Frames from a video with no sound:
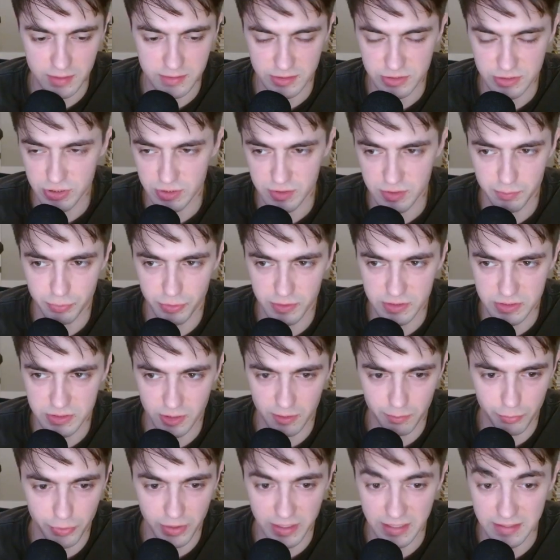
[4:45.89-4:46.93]
I should just
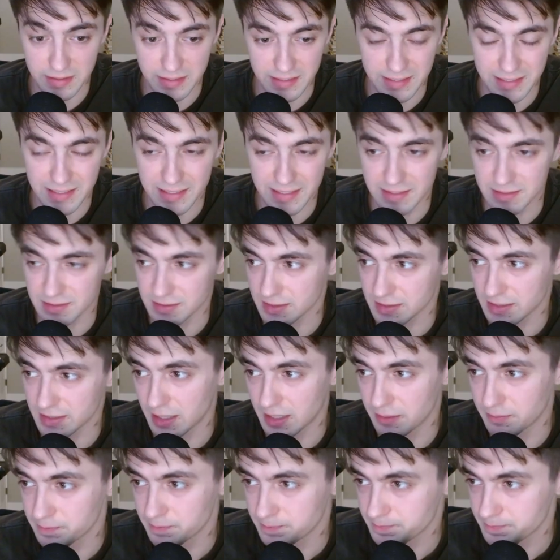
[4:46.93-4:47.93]
start bringing the king into the game.